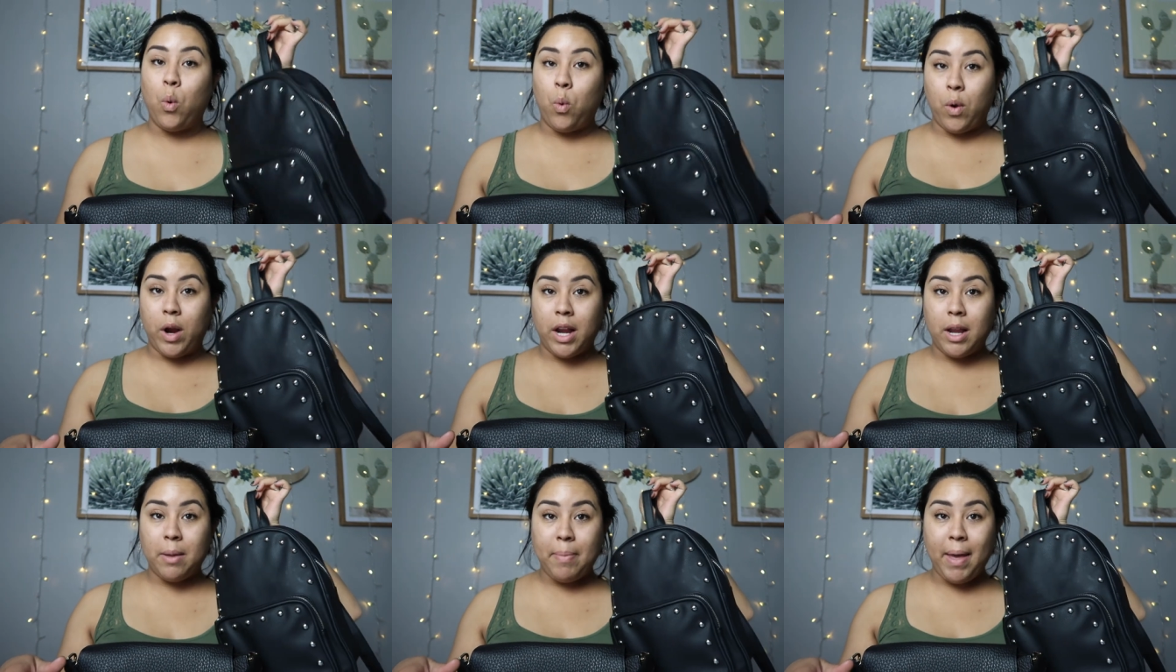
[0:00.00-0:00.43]

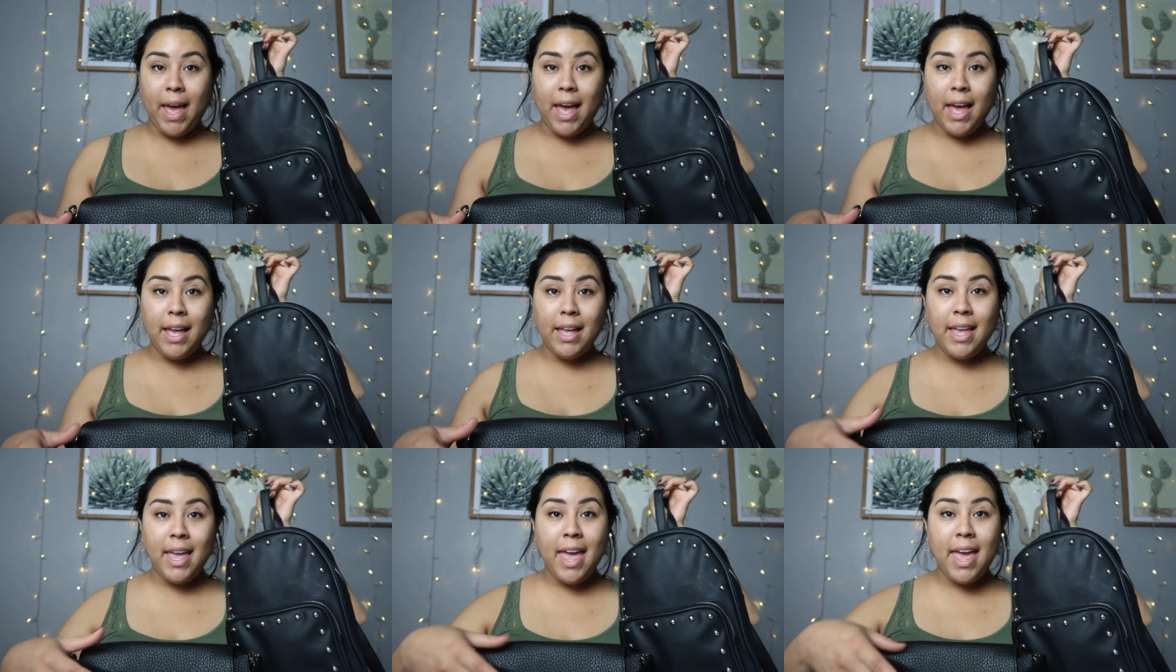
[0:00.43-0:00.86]
work
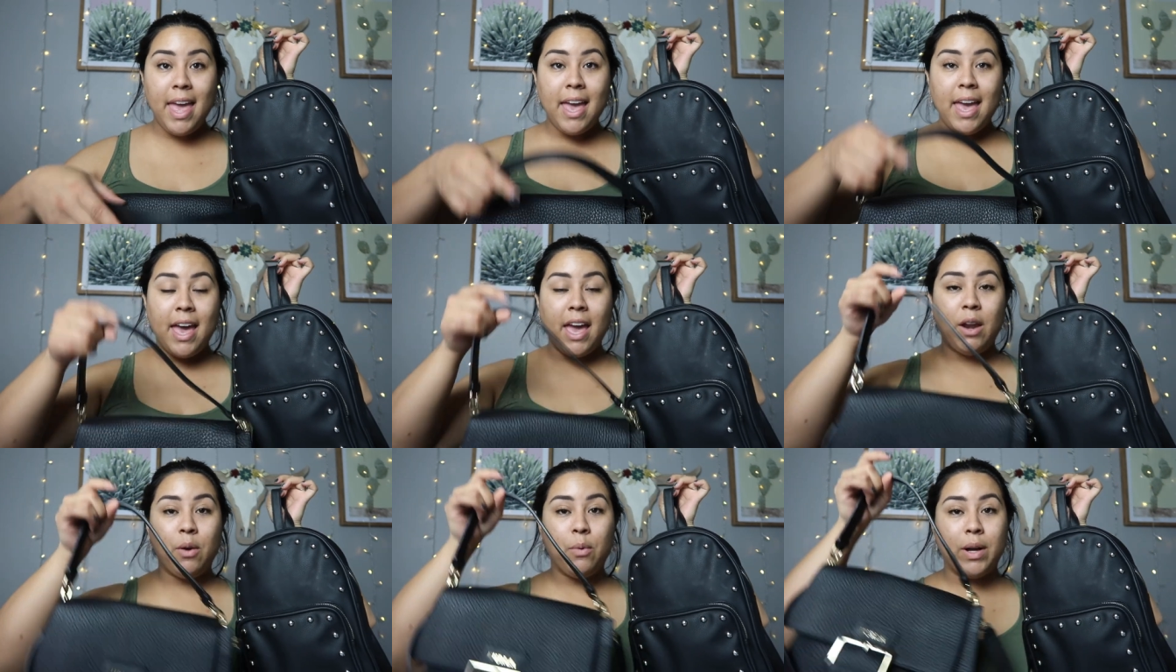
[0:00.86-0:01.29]
bag
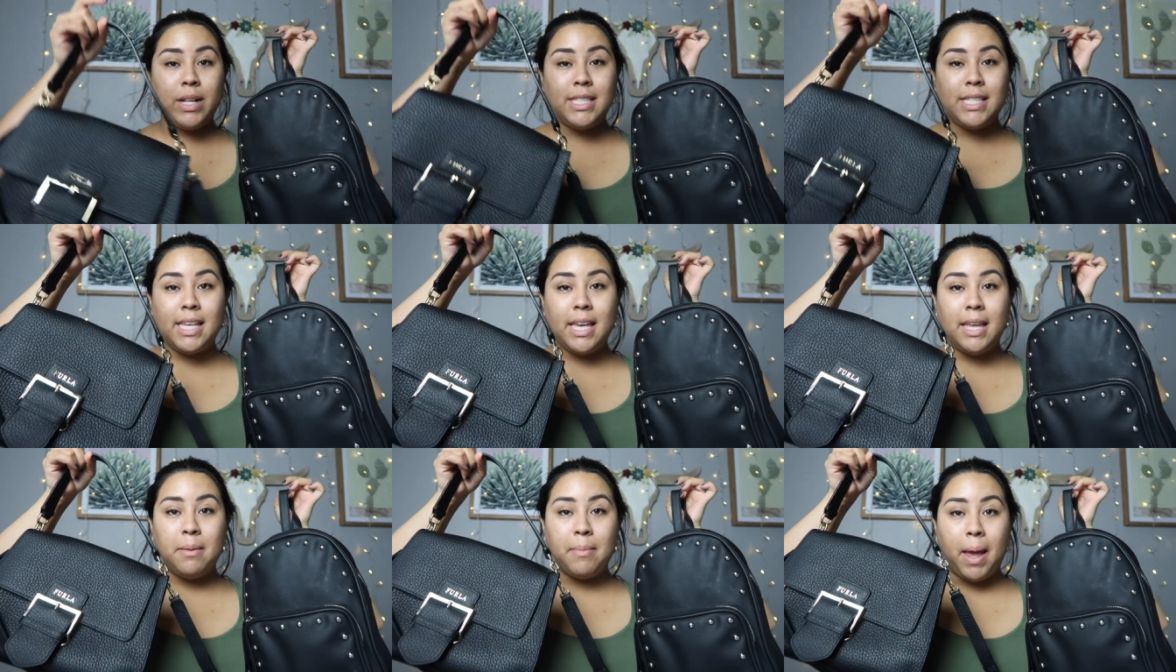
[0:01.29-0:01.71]
and
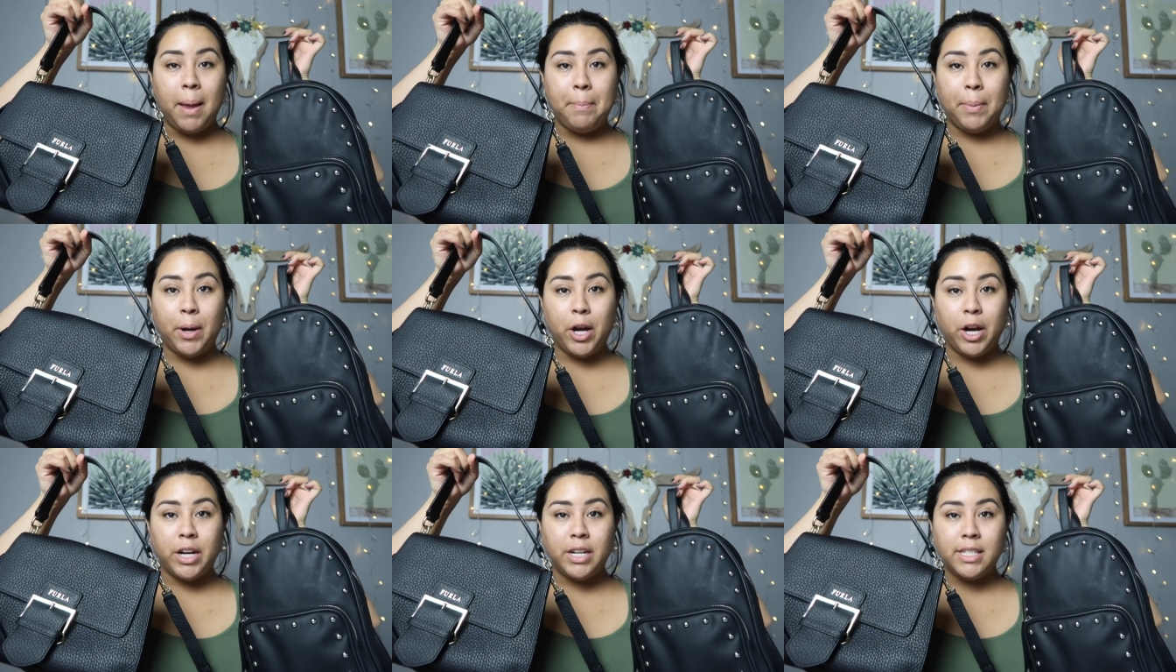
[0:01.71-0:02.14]
what's in my
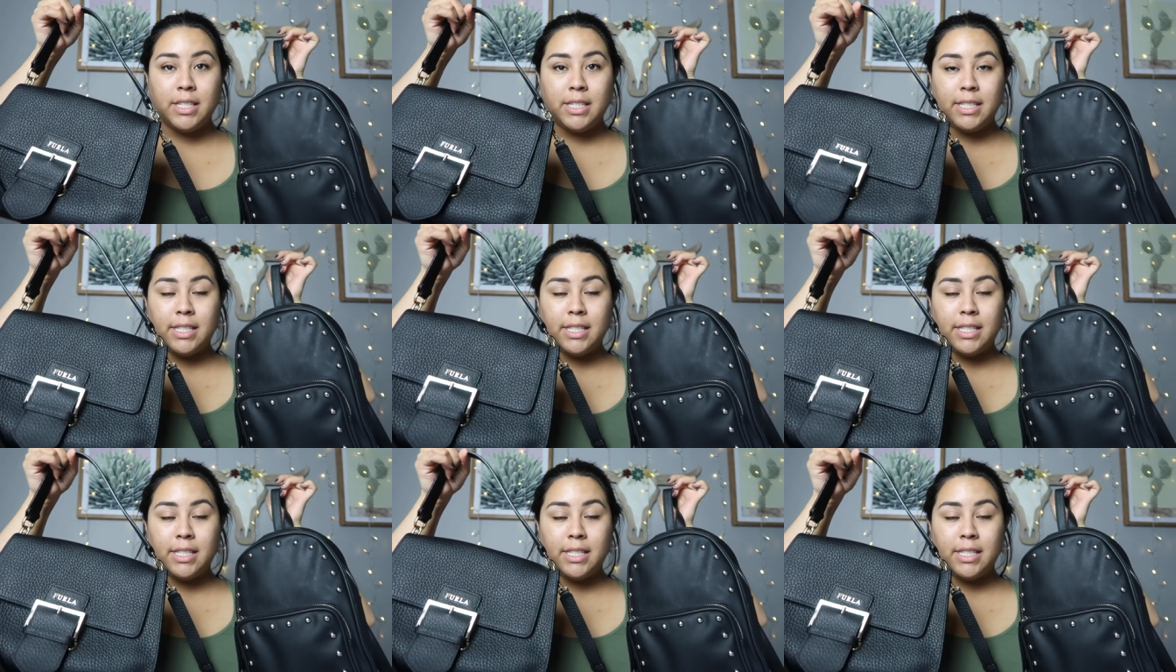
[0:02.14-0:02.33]
purse.